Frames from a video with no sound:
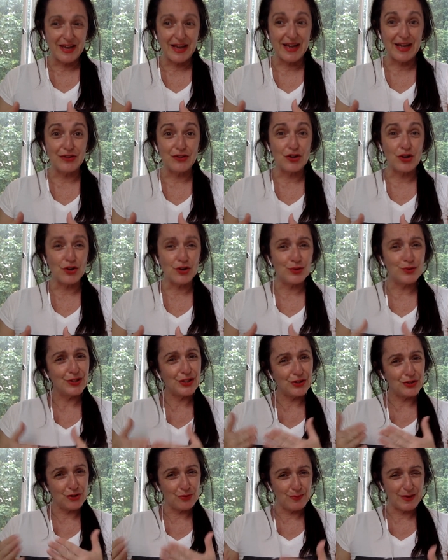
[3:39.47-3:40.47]
And not
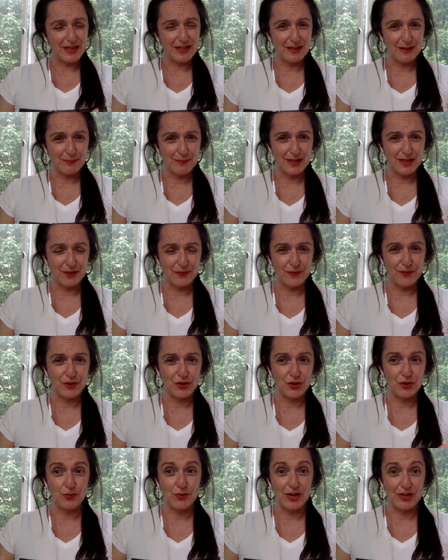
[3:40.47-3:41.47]
only are you making money for
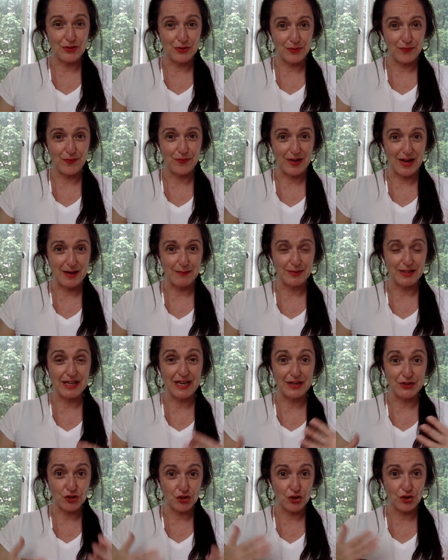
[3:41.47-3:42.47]
you and your
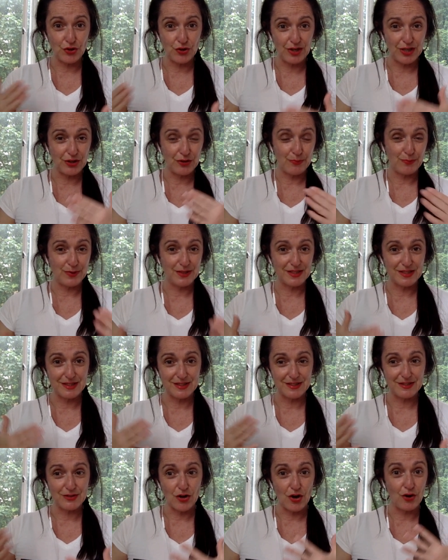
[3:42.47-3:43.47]
family and turning your
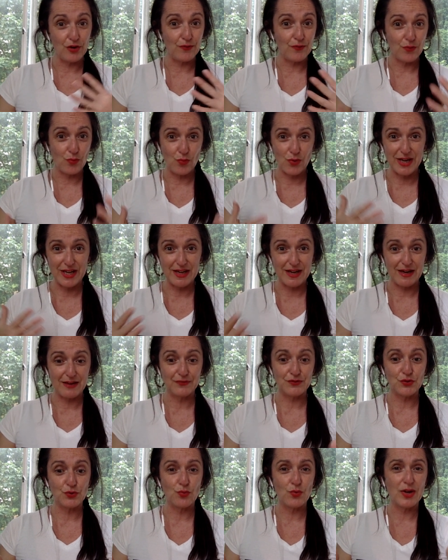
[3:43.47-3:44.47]
business over week
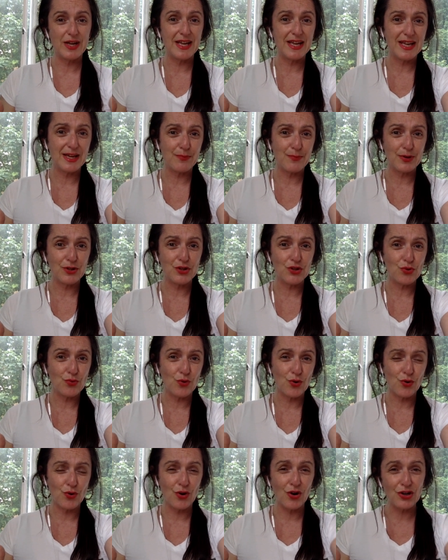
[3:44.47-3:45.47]
after week, but you
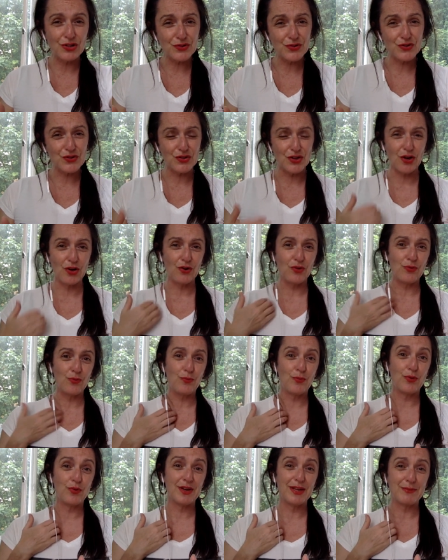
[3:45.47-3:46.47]
are also
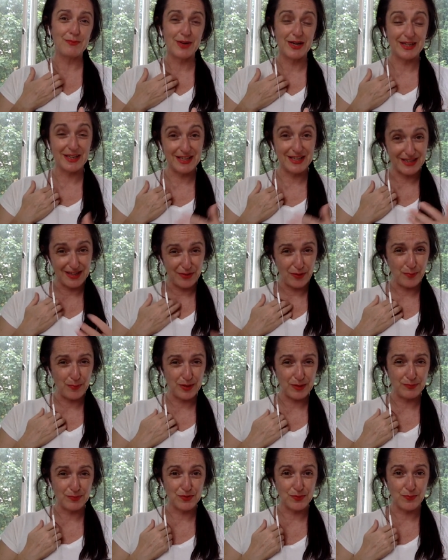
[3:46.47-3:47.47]
putting money in other
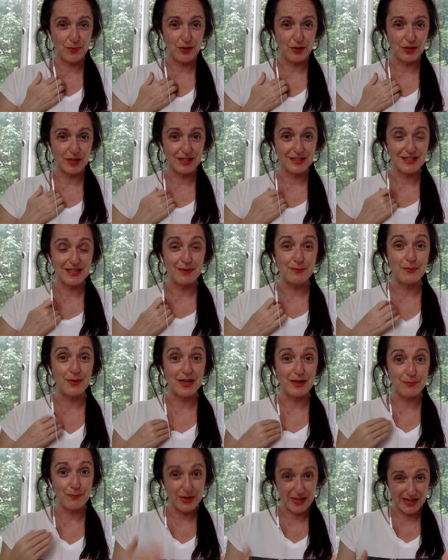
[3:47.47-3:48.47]
people's pockets and
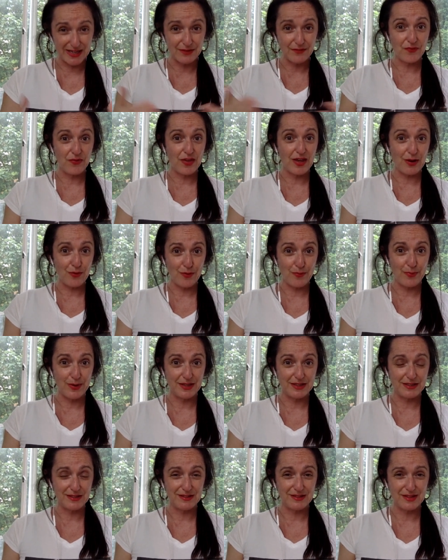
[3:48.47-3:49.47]
being part of their
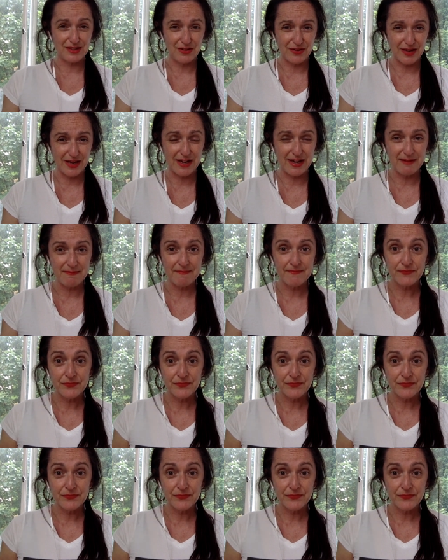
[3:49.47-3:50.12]
abundance. Okay?